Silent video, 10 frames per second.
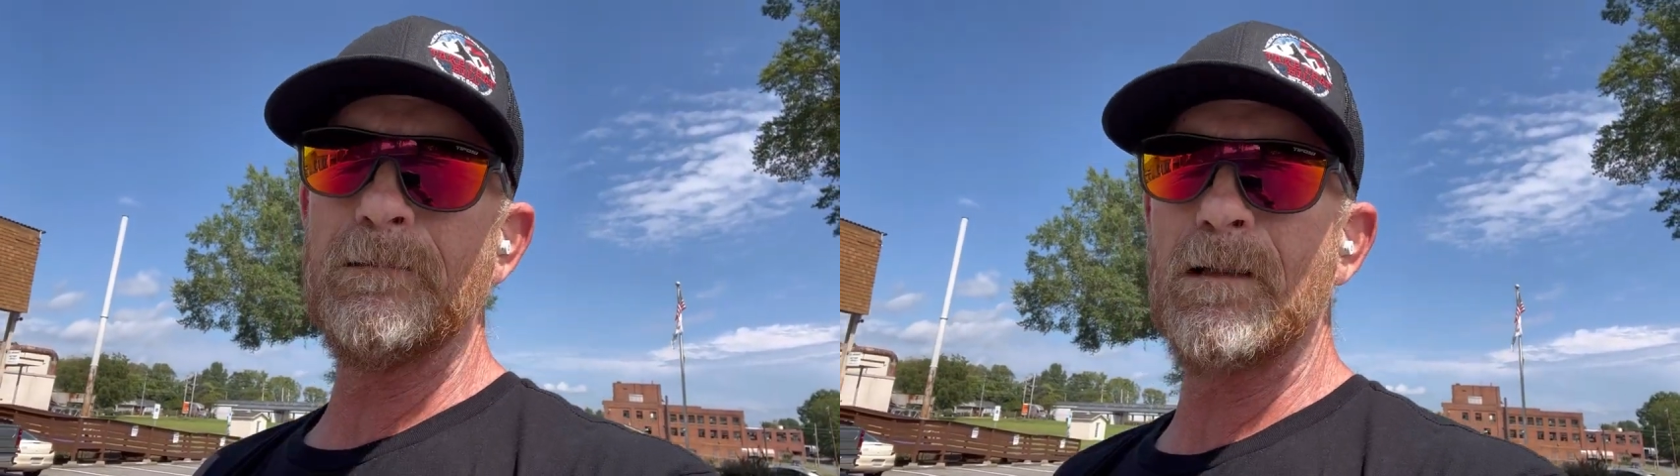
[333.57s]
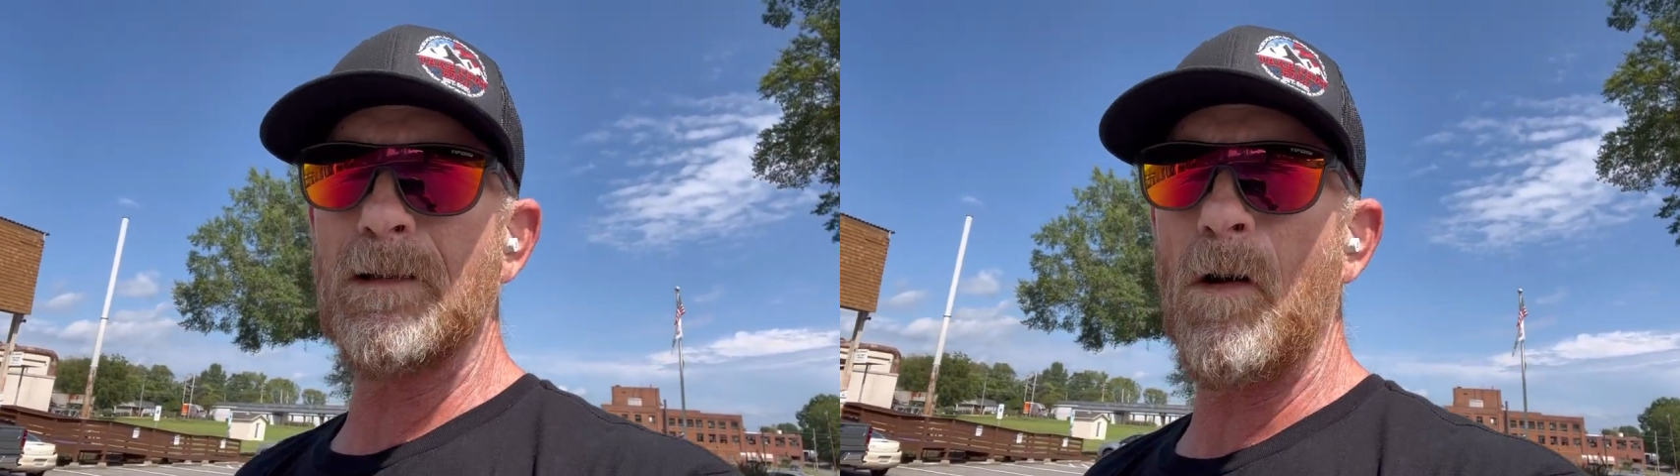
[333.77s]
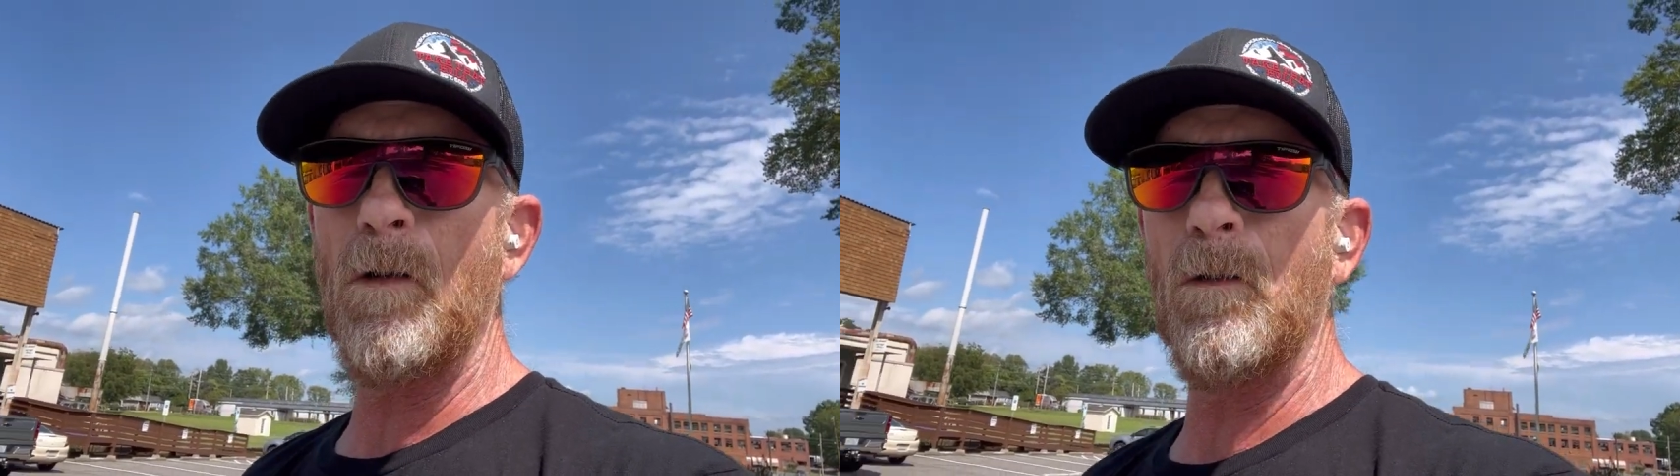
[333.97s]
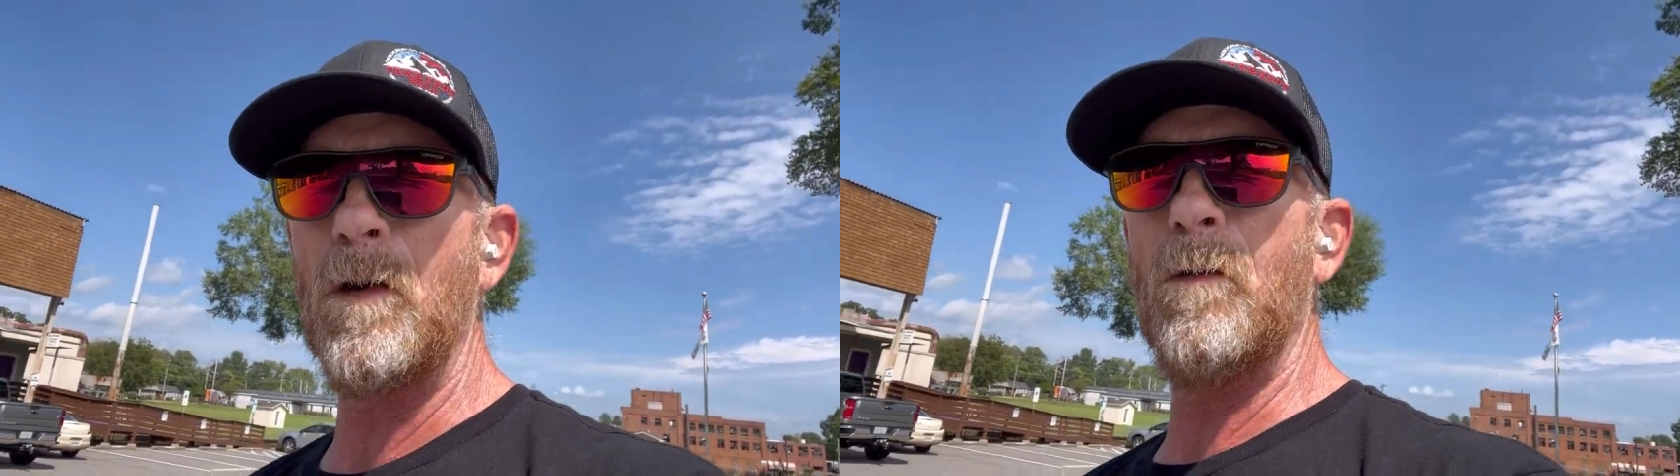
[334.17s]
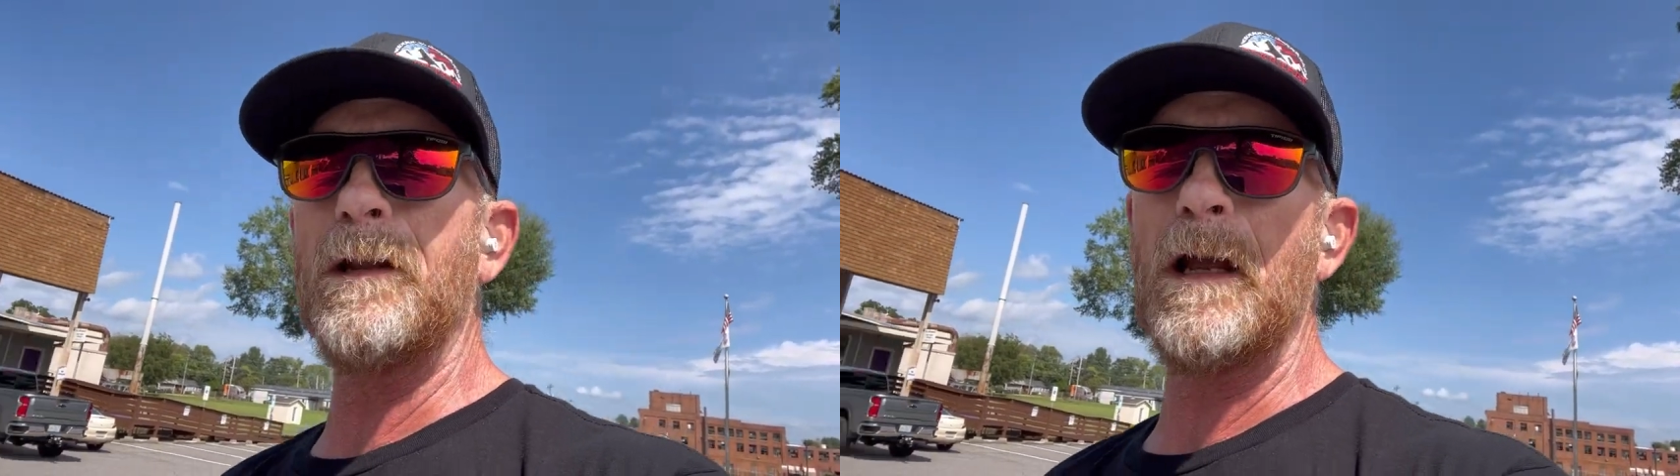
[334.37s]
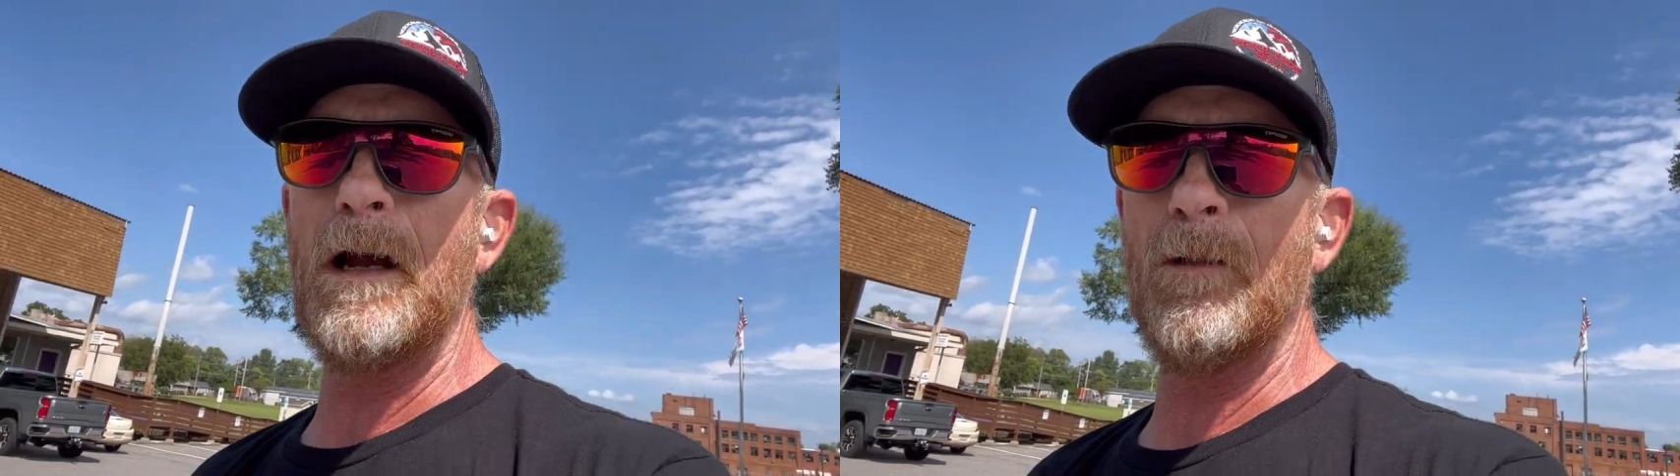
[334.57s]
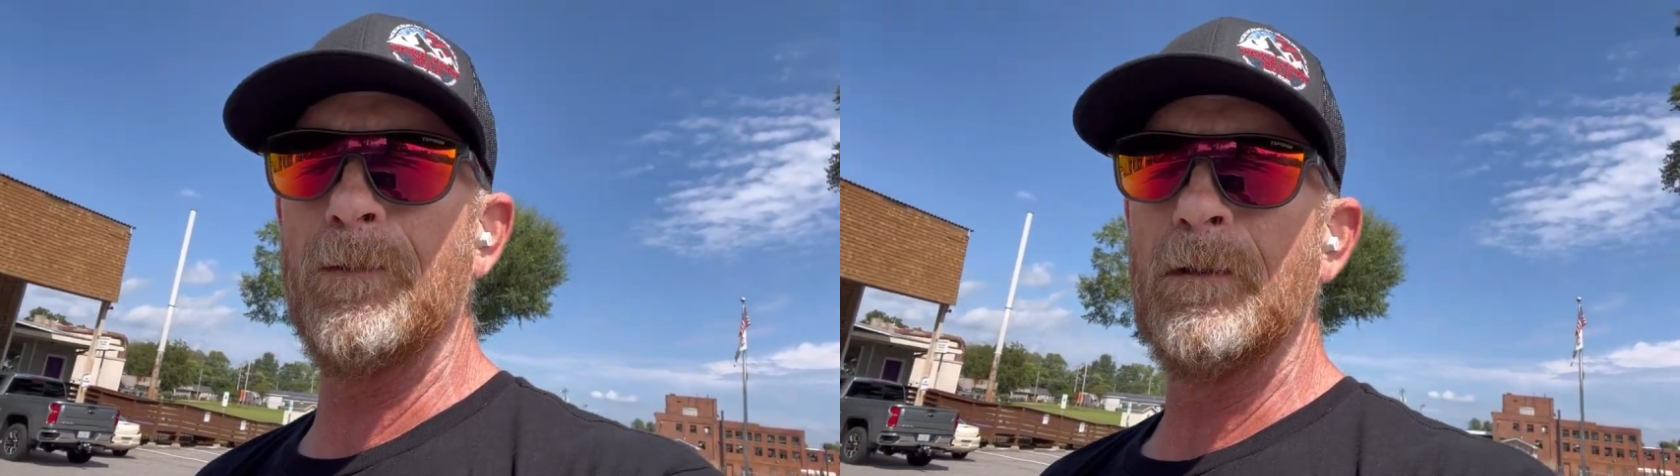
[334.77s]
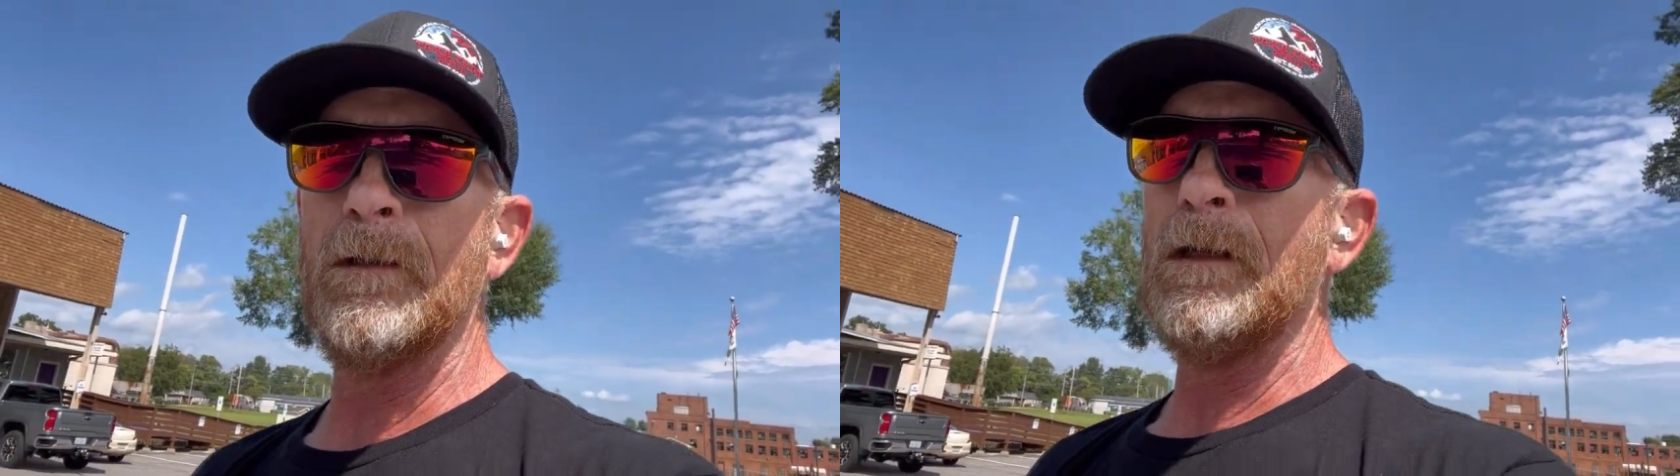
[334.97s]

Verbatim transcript: It's all going down